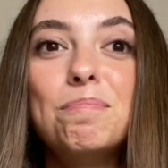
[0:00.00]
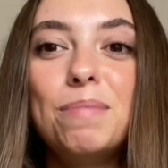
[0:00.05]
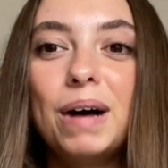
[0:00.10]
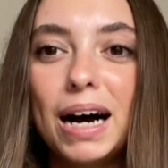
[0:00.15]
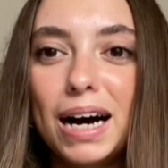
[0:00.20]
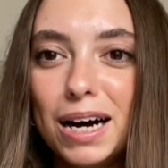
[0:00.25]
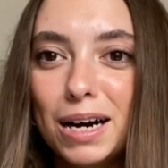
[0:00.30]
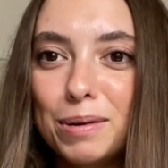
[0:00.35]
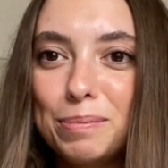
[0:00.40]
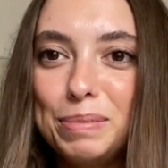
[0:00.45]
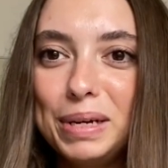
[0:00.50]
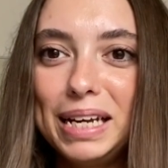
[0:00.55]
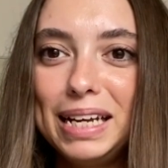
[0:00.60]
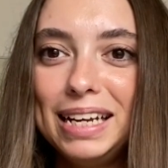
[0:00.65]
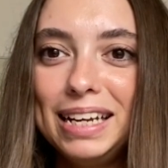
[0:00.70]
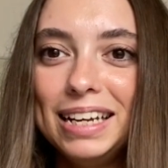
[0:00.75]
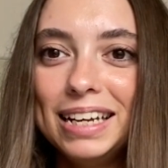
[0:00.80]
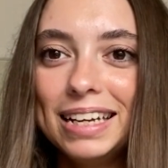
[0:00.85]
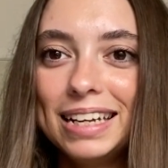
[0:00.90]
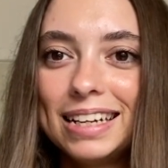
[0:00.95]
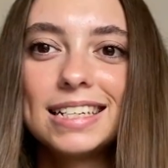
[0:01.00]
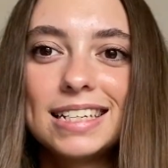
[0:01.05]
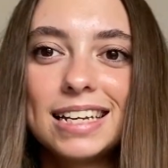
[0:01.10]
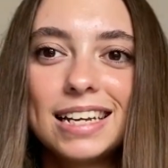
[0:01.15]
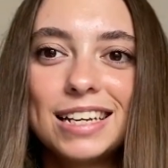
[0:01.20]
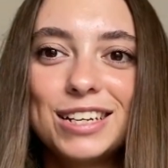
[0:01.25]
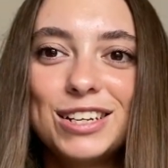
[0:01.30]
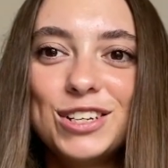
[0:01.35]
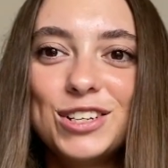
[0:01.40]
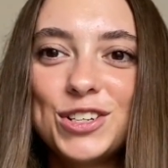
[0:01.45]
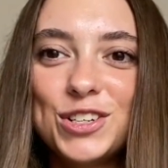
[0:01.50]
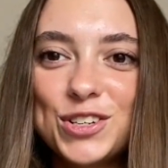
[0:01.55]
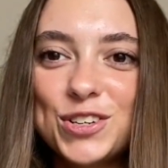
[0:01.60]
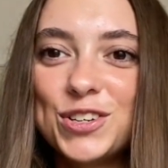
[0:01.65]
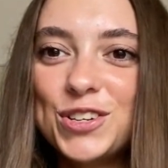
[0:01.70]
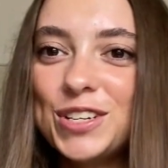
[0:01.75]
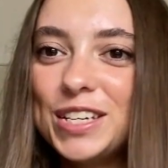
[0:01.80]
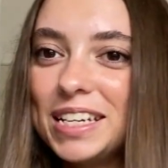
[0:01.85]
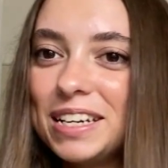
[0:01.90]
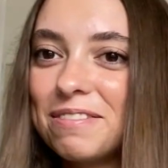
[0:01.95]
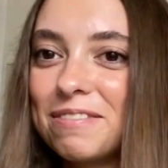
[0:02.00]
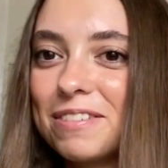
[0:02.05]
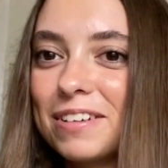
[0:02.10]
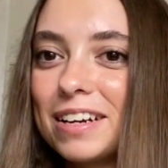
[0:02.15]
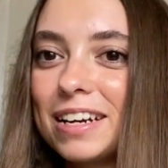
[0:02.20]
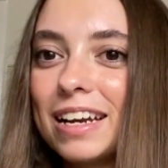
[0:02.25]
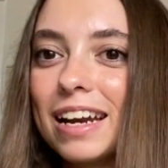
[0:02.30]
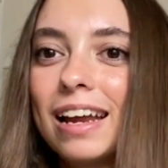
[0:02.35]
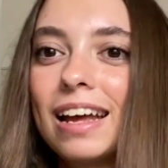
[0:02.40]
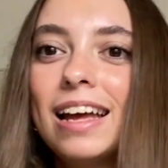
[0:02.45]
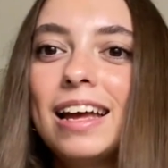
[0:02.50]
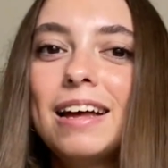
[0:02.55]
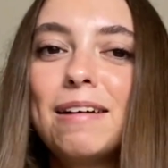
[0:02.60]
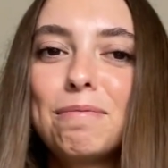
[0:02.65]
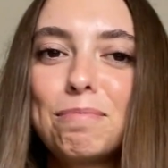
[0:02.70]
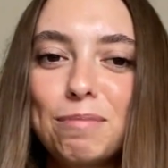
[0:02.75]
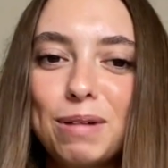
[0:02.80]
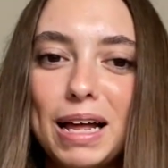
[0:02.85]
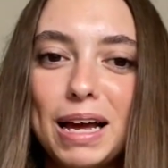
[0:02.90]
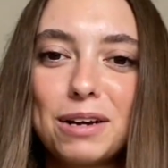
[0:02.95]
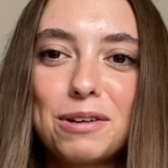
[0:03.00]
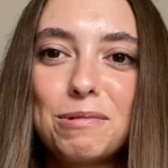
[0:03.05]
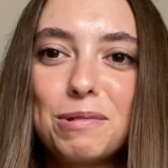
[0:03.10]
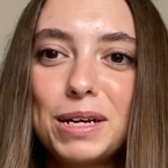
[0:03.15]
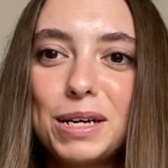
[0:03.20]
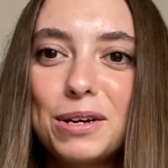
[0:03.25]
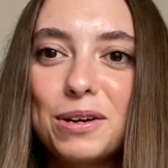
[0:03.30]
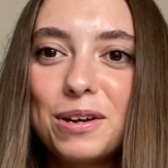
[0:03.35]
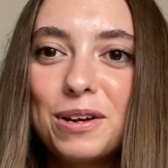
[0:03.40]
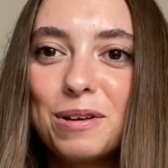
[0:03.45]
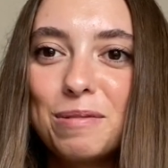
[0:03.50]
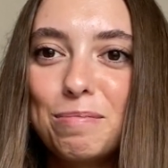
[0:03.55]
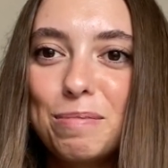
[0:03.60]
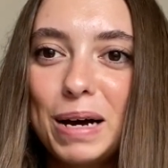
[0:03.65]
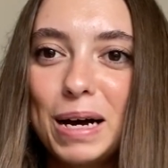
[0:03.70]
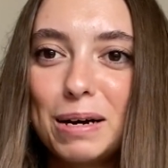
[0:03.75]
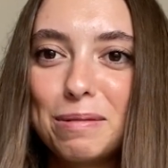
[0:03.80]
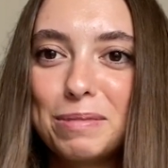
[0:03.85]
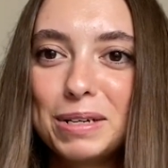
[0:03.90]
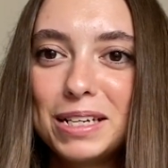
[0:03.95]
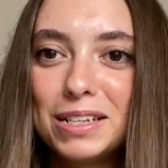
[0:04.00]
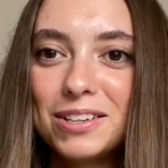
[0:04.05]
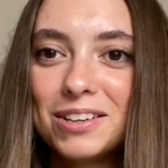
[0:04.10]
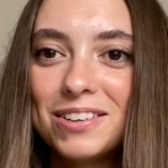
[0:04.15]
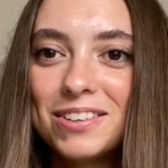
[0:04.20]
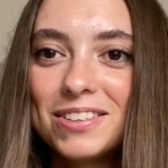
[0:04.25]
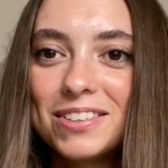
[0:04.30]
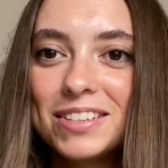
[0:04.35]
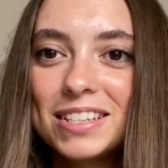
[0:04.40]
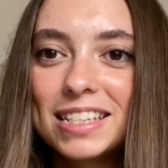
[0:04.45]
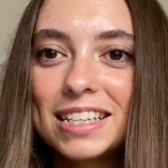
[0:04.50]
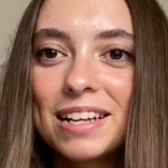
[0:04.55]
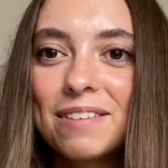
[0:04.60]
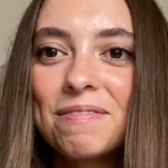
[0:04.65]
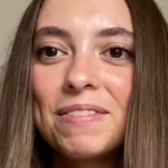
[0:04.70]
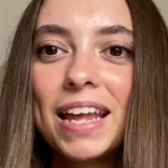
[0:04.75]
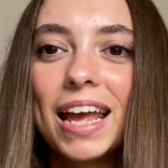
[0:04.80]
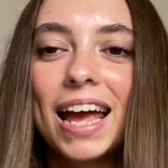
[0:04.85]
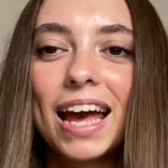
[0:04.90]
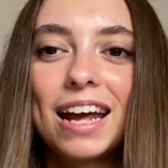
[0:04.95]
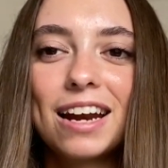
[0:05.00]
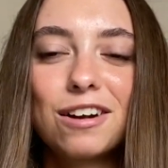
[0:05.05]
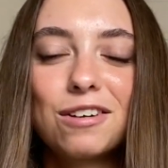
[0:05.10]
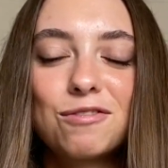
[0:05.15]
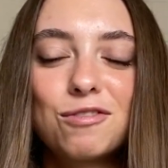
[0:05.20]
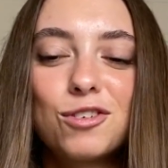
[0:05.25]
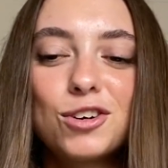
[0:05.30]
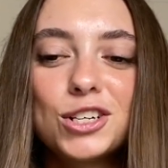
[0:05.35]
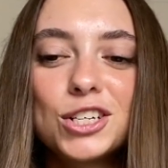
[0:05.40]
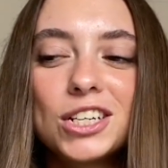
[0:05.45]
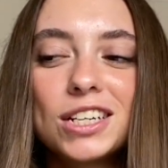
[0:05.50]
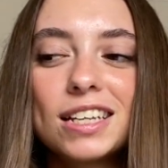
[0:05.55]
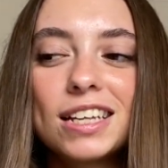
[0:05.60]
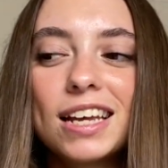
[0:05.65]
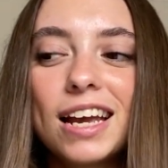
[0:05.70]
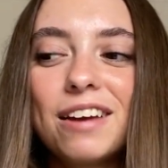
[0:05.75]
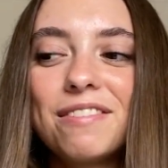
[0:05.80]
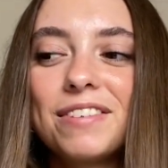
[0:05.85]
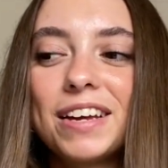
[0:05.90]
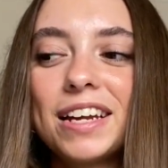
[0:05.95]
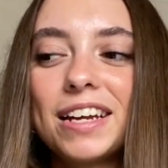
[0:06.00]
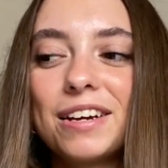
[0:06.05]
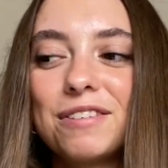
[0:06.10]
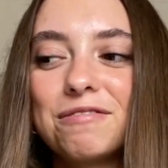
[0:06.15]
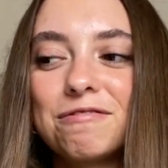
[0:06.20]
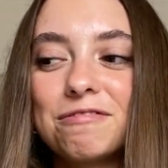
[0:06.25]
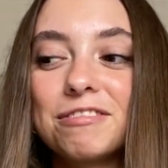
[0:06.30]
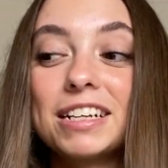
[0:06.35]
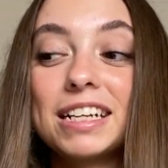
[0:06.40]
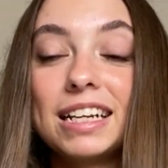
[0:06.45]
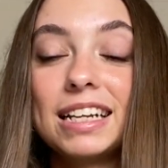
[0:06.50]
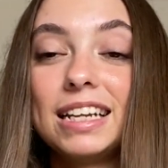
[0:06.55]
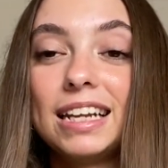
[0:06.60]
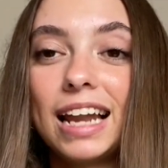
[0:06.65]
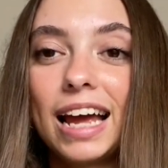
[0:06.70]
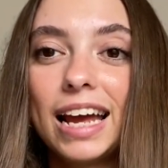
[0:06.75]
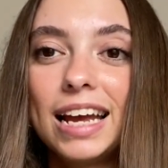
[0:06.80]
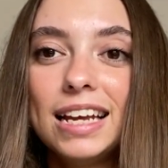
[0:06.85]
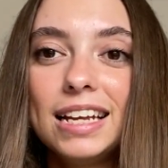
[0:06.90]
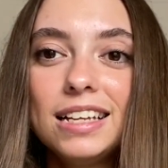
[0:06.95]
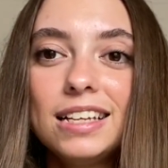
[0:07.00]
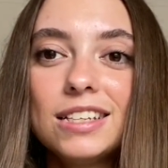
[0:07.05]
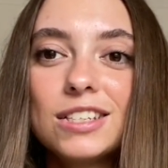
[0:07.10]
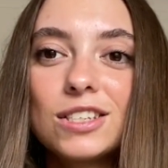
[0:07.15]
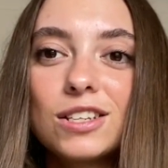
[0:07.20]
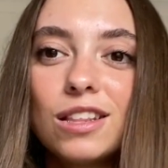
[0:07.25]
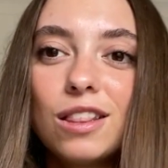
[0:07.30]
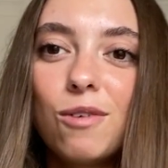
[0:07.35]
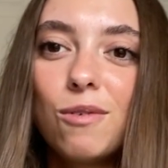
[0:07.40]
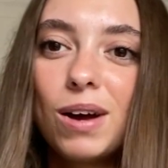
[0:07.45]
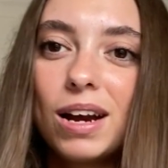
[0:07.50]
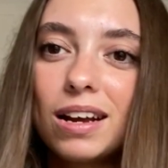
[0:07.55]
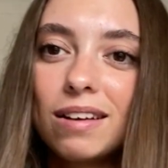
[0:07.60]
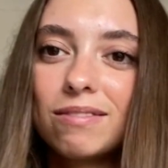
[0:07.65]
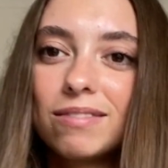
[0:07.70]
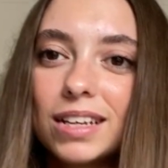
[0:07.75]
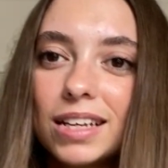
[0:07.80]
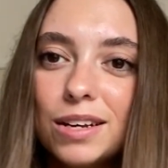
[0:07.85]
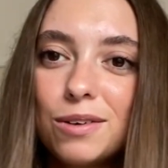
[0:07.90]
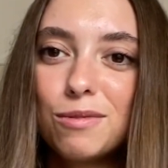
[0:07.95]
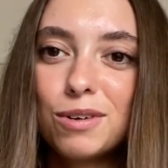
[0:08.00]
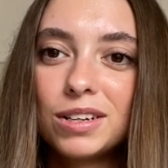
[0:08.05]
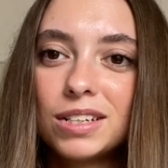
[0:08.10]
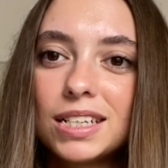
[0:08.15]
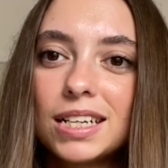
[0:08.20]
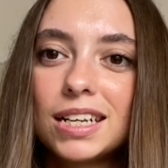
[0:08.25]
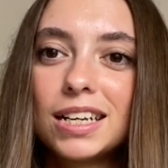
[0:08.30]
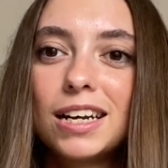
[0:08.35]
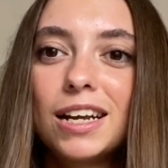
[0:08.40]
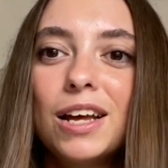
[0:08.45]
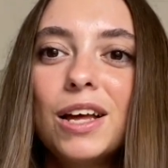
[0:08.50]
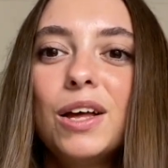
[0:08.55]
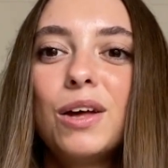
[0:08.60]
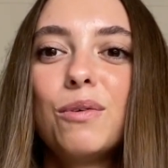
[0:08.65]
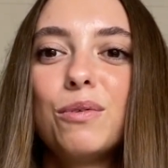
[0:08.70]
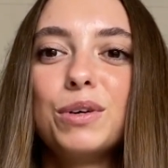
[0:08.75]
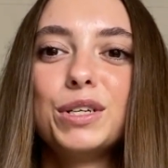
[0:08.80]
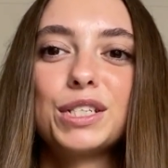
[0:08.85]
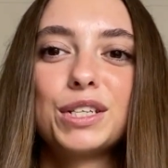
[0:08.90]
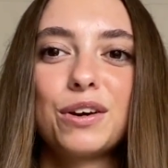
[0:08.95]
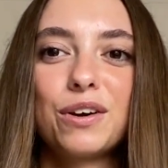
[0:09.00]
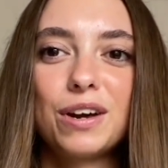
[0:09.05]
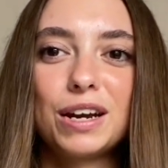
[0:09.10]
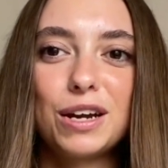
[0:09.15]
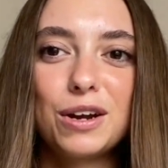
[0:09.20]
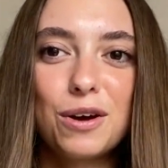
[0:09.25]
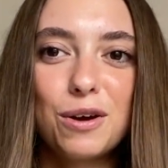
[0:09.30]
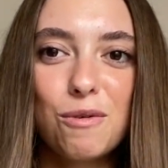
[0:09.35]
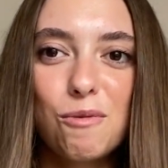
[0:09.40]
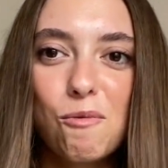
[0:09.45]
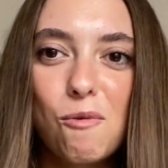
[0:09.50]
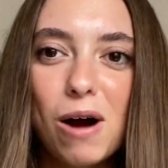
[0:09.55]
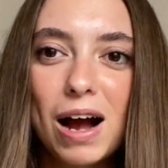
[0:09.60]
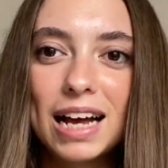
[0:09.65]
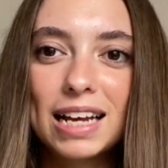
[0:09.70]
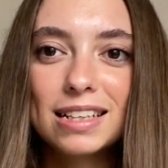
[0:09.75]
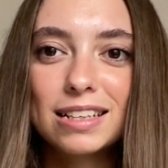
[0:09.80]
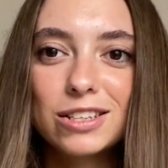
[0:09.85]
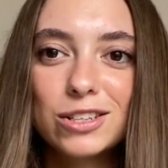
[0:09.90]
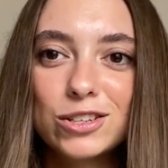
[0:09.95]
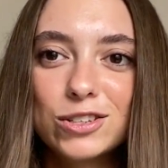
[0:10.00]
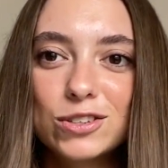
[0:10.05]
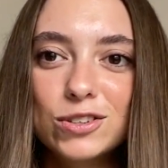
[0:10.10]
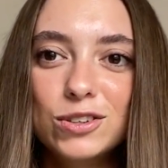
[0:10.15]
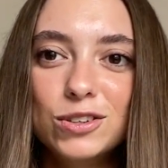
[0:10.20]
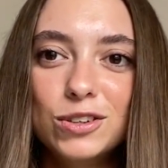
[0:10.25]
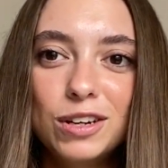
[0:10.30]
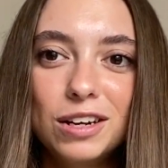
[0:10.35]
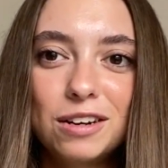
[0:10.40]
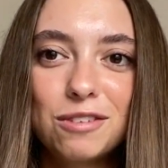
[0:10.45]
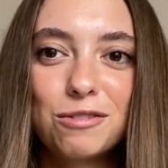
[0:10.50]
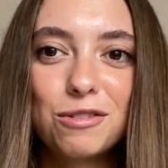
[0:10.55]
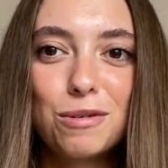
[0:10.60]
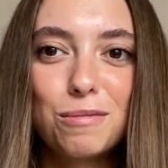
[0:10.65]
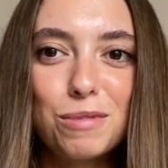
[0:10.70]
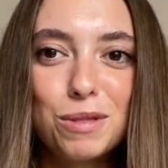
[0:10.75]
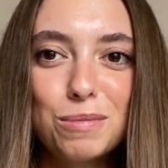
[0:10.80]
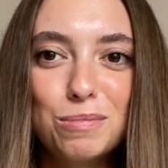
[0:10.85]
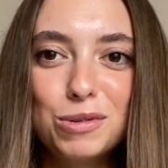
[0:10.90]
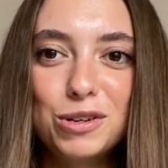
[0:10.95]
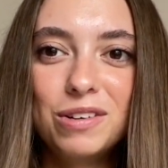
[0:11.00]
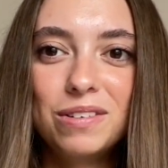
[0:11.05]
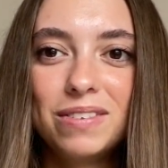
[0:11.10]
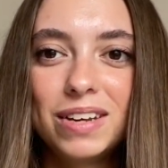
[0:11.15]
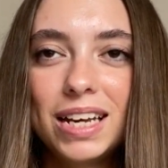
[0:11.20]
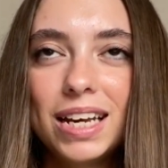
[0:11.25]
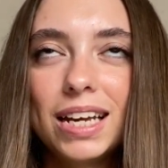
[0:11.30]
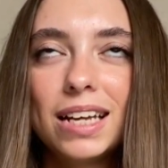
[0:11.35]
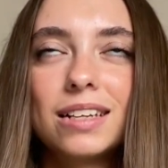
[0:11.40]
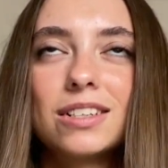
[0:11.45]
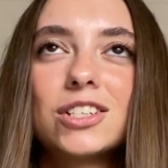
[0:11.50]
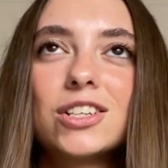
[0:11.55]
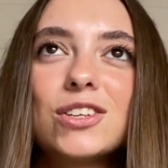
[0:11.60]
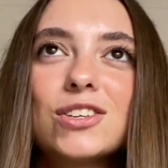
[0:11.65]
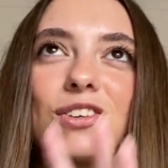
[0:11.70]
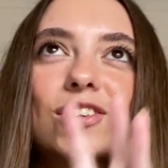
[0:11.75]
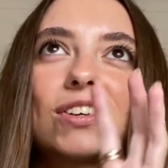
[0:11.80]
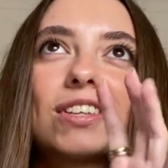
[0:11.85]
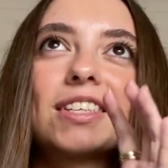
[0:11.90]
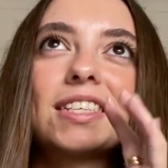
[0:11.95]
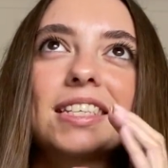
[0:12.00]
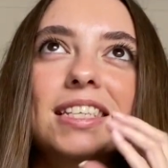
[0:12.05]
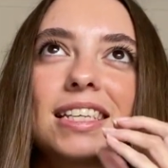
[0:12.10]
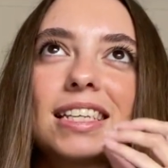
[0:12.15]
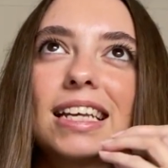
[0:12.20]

Barbie did 2 different Black Widow Barbie dolls, and unfortunately I found out really late. So the one I really wanted was her in her white suit from the movie, and she looks